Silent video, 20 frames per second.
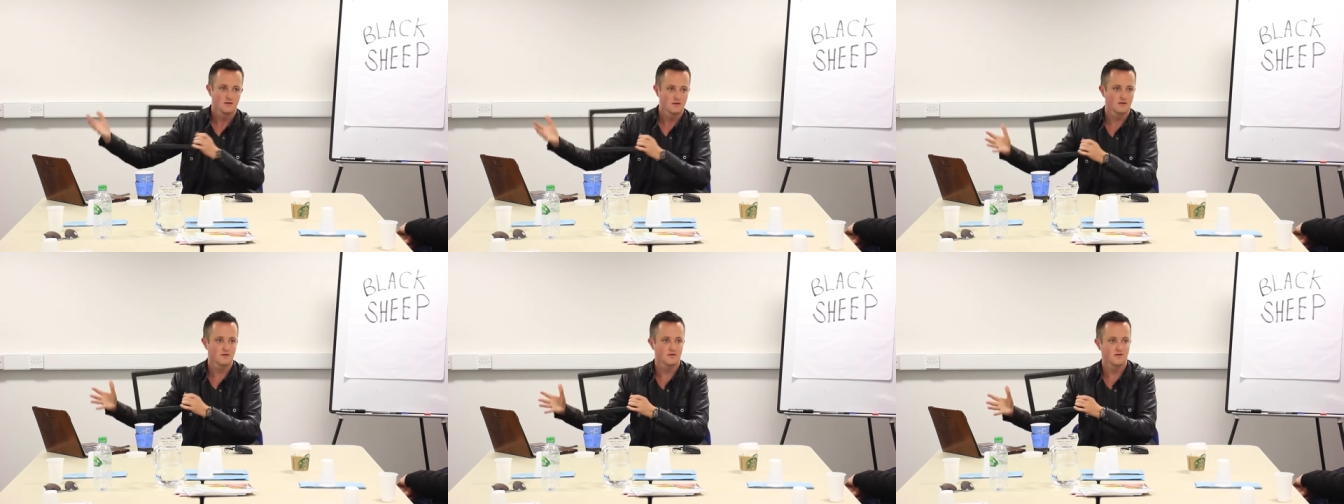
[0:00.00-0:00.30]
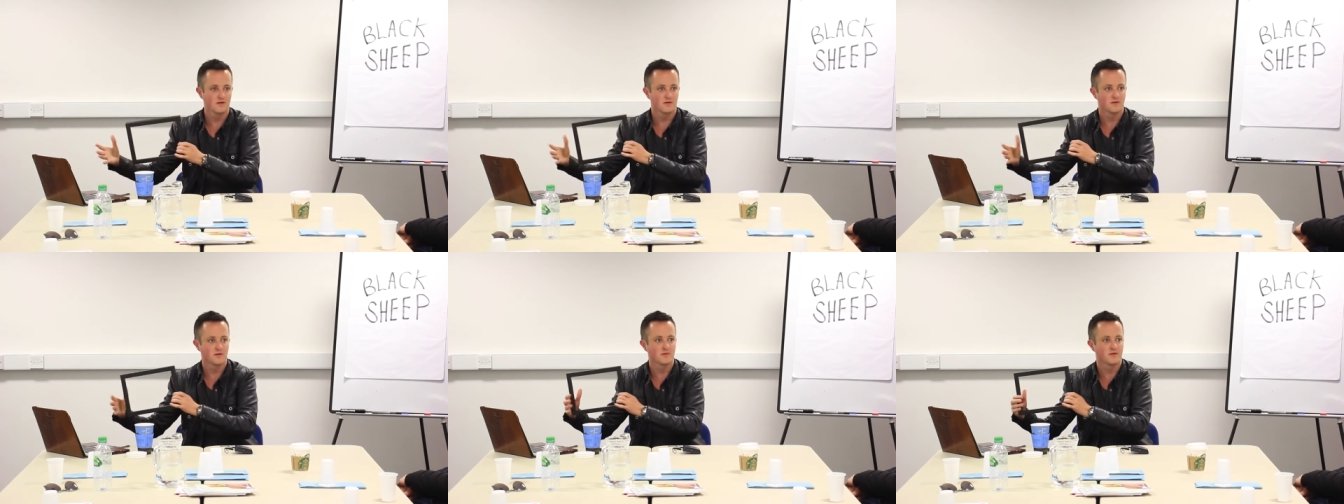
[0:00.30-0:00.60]
you're
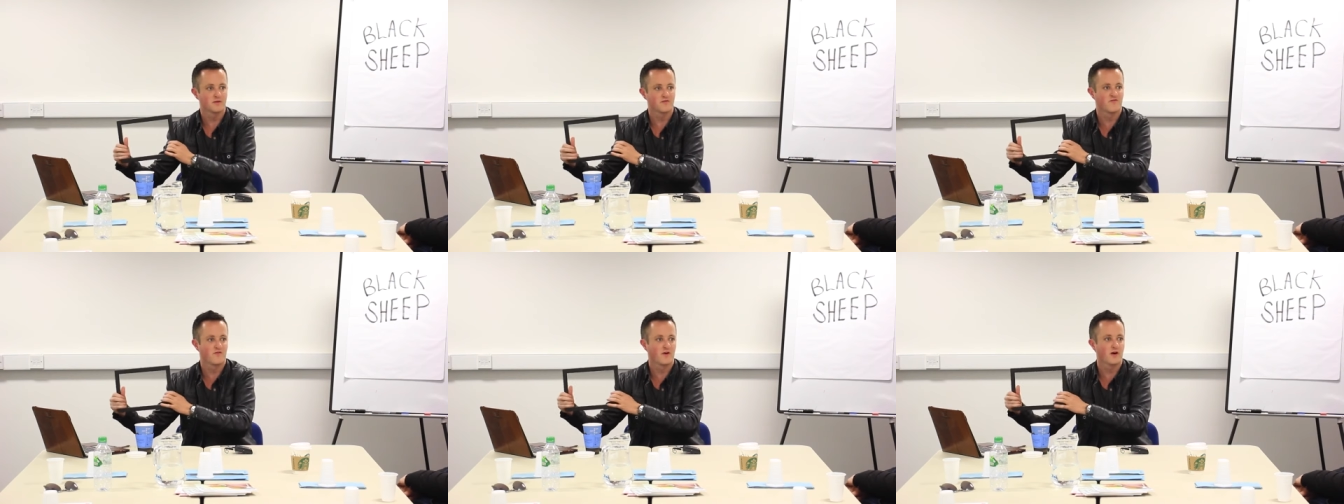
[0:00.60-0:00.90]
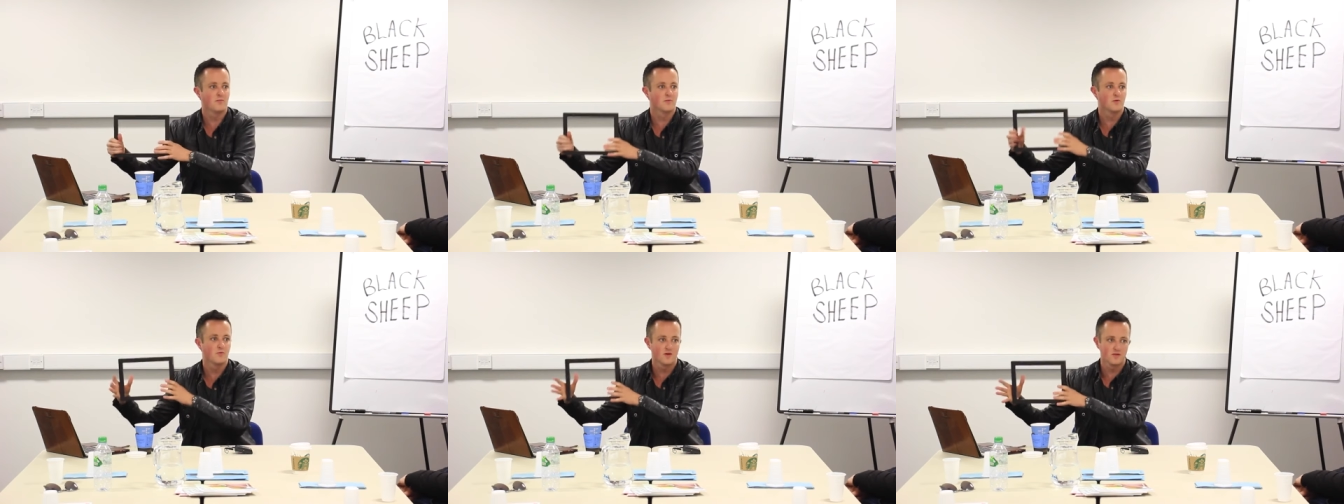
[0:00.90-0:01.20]
the, the, the
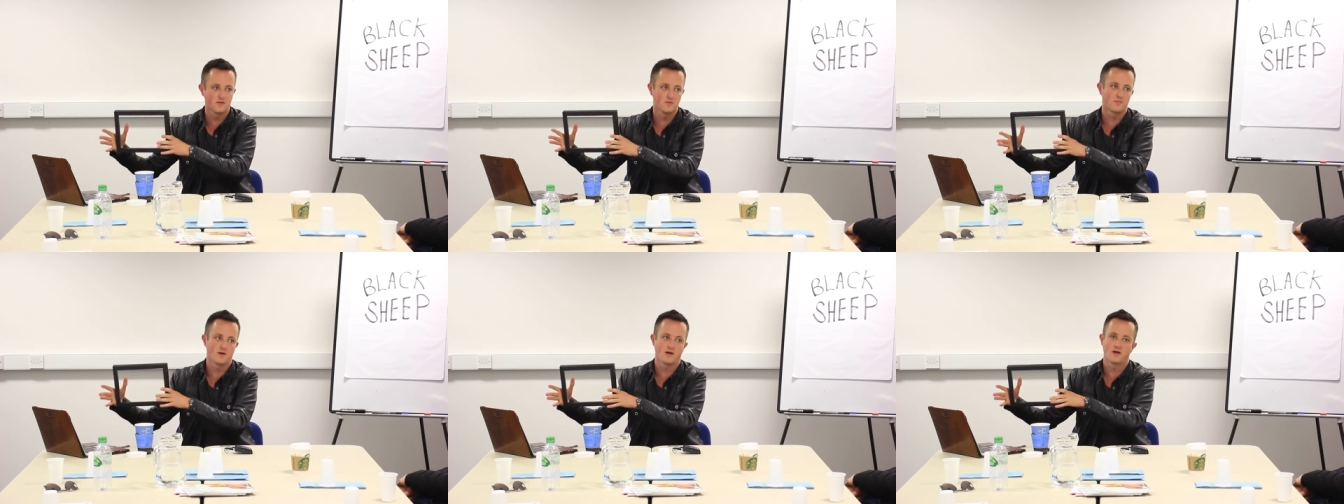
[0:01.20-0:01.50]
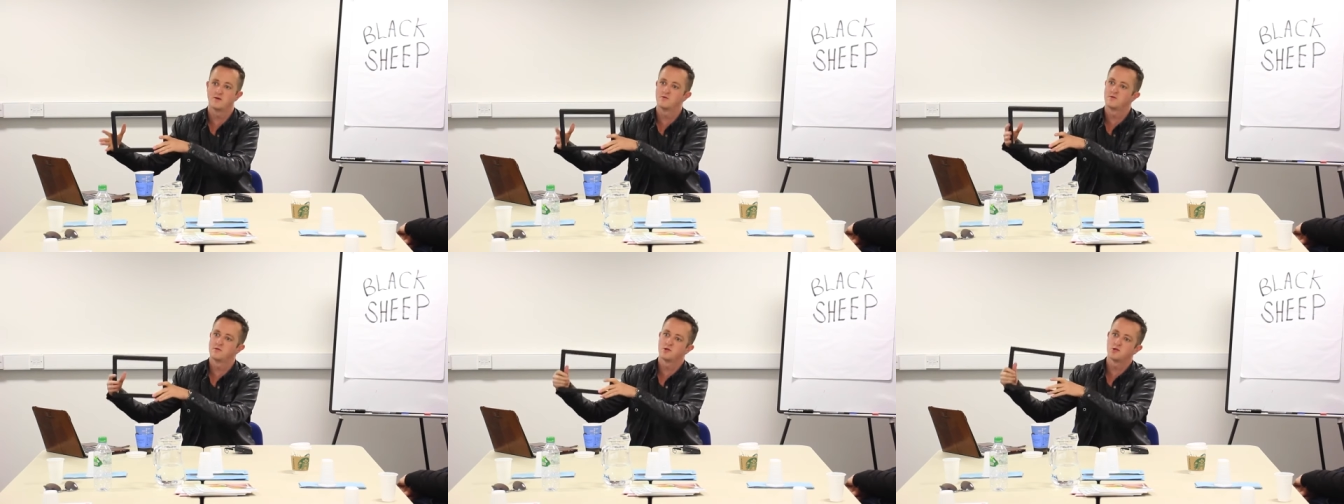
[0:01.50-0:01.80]
farmer with the
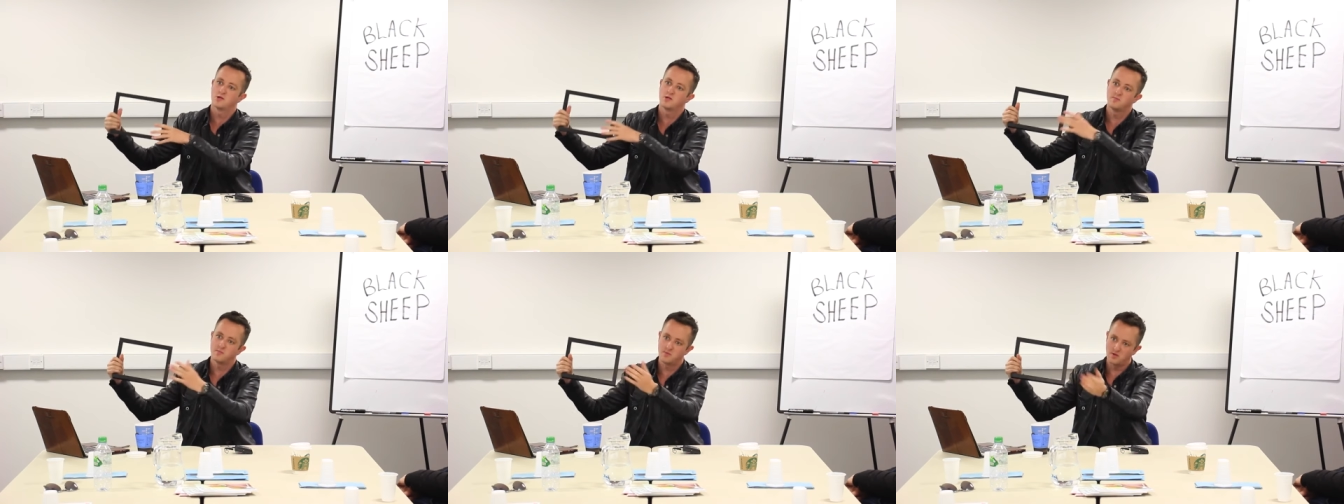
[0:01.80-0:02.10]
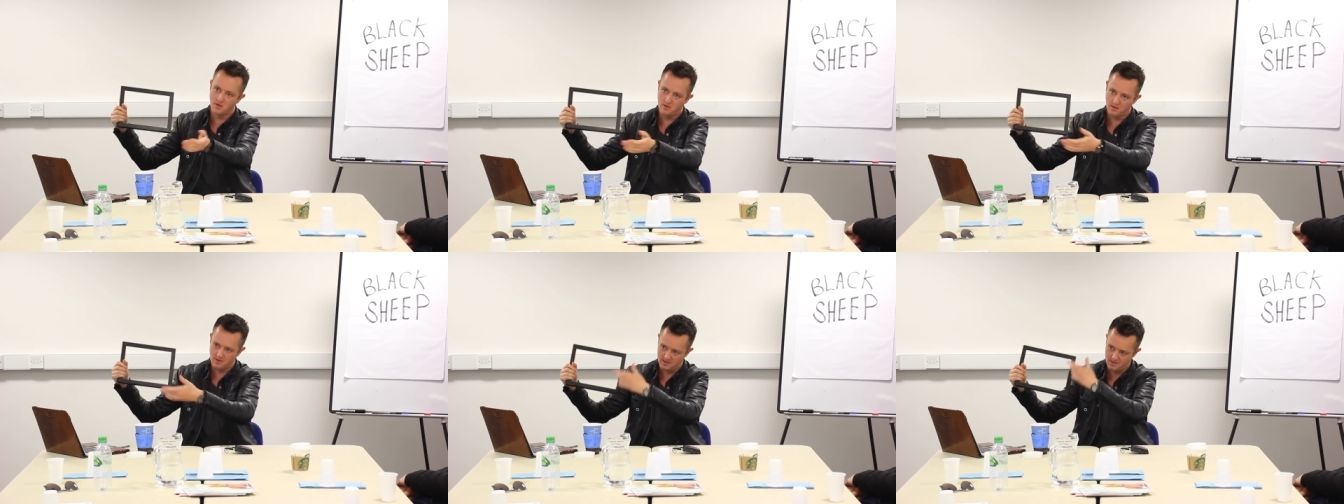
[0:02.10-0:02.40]
pen or the
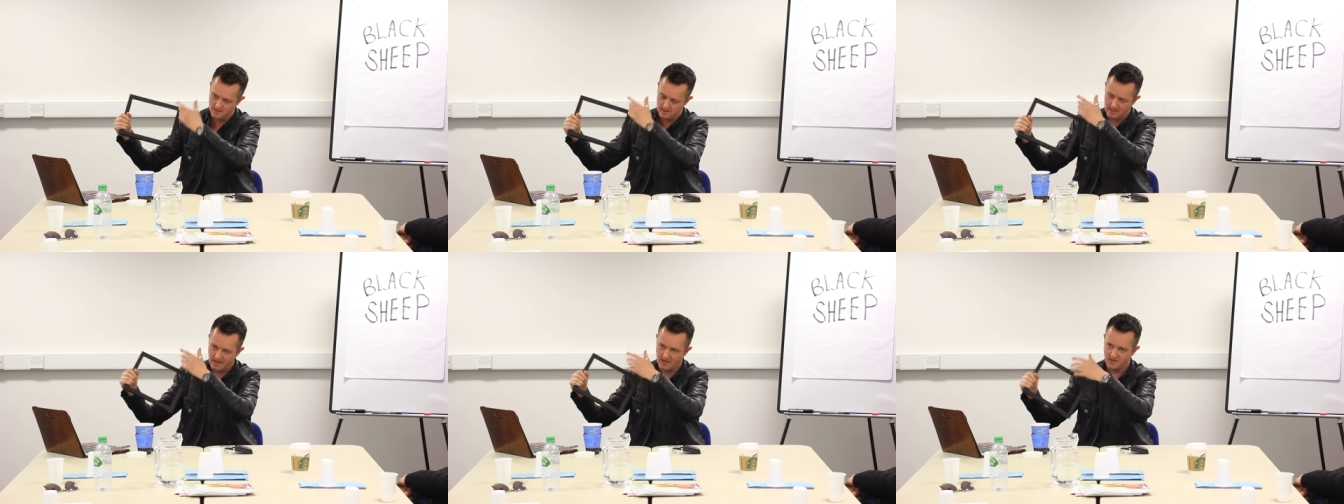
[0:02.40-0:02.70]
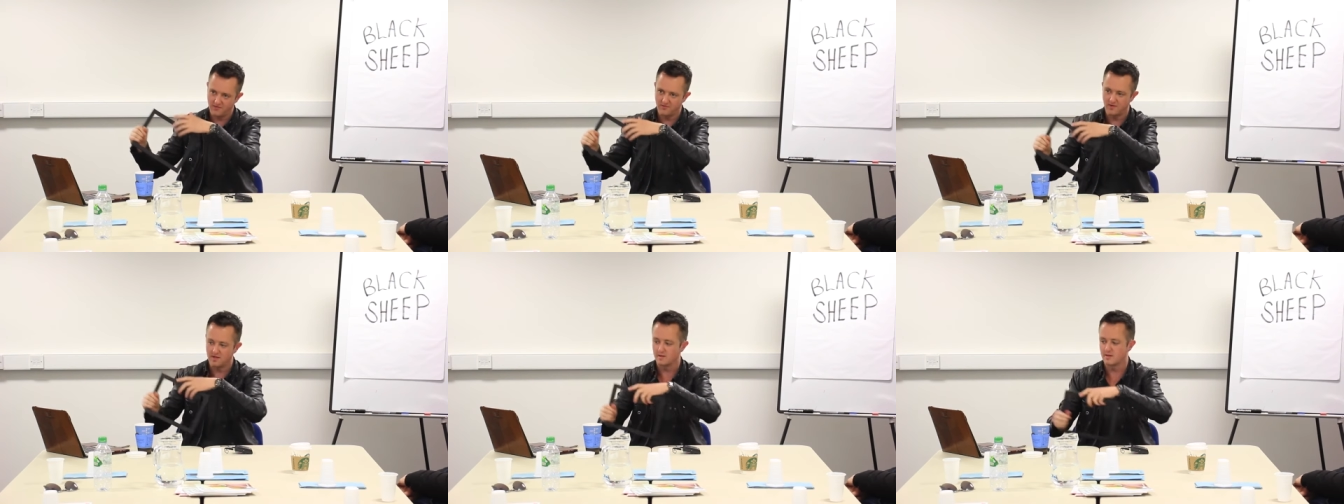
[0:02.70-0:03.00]
sheepdog
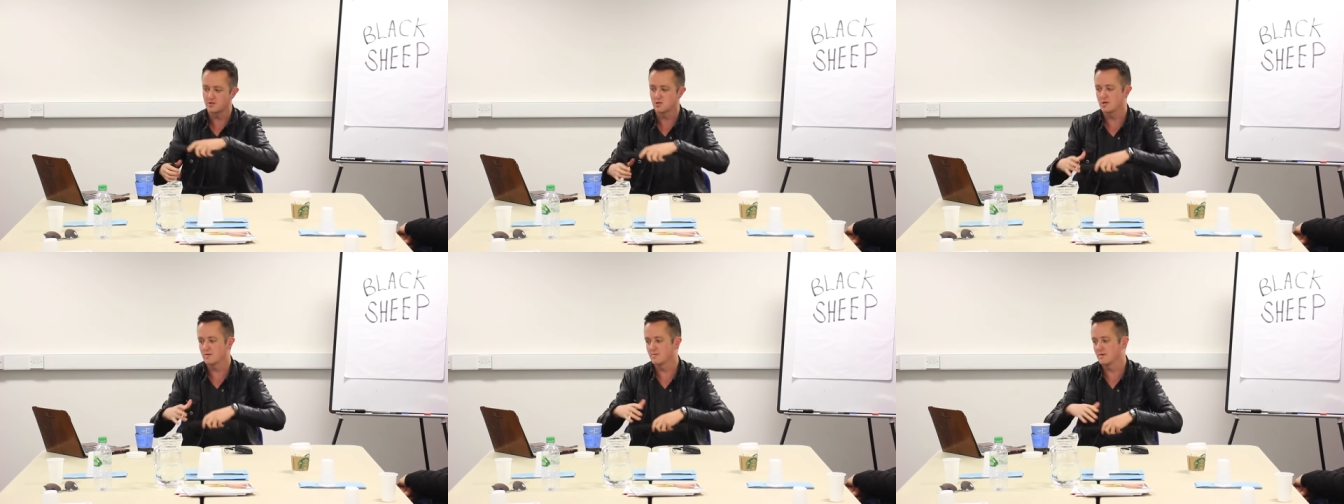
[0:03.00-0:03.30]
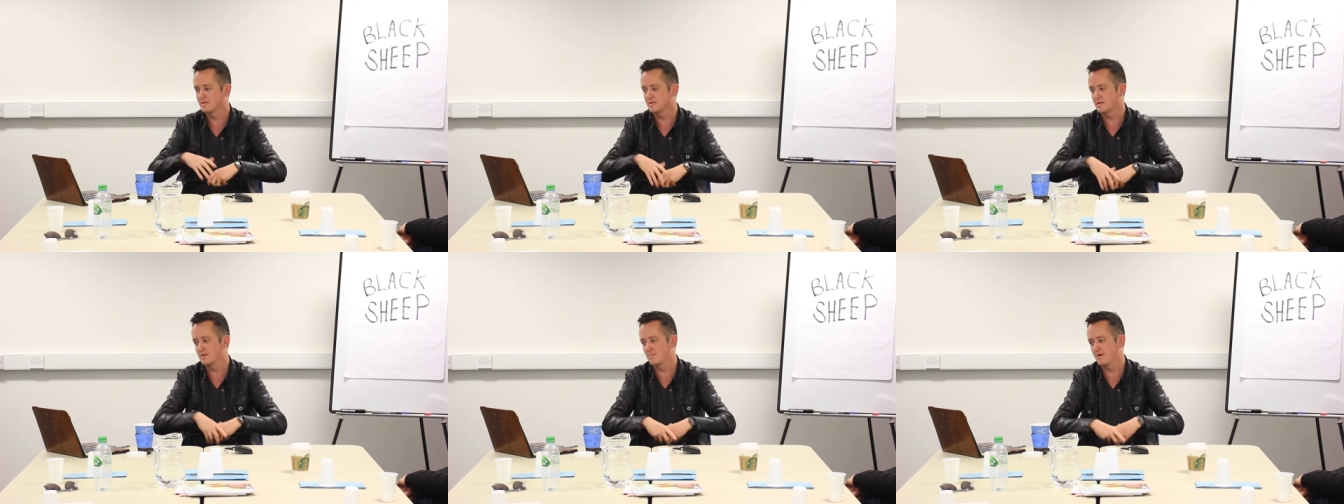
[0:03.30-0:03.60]
gathering the
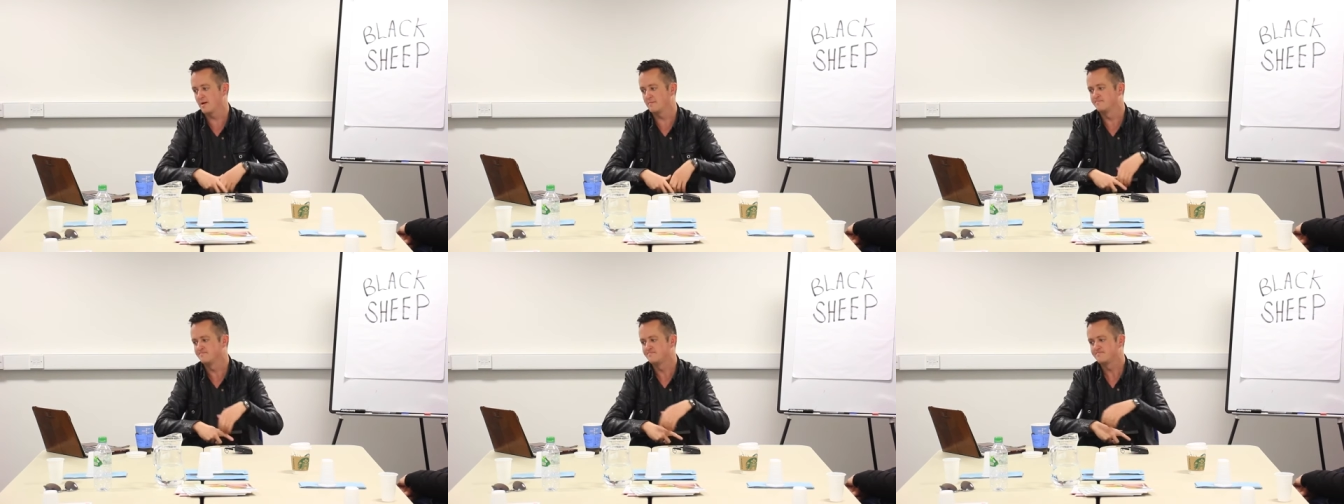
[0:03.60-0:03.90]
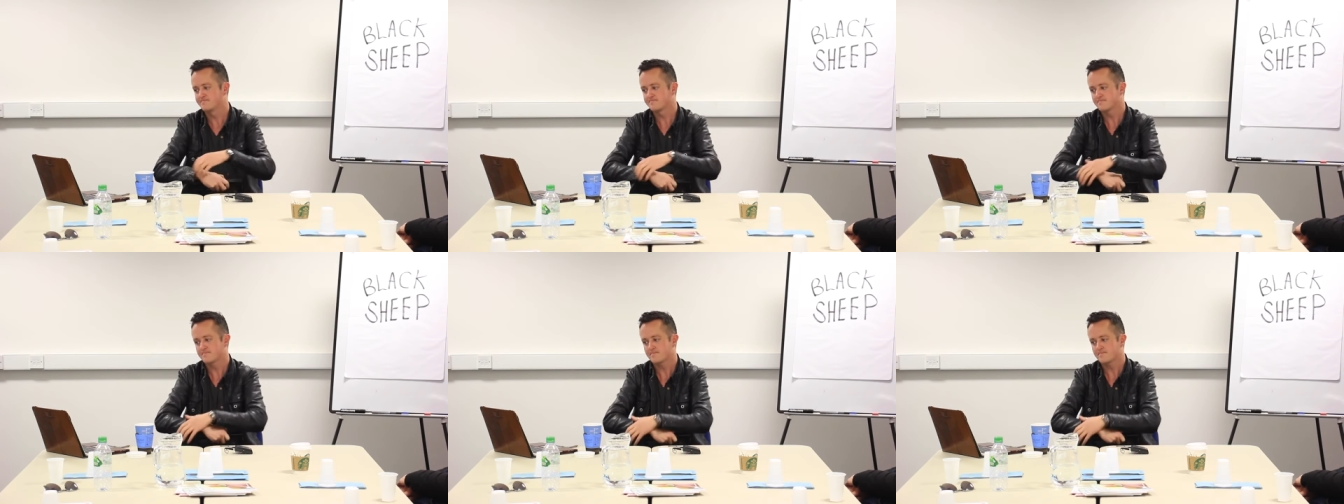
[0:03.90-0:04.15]
sheep into the pen.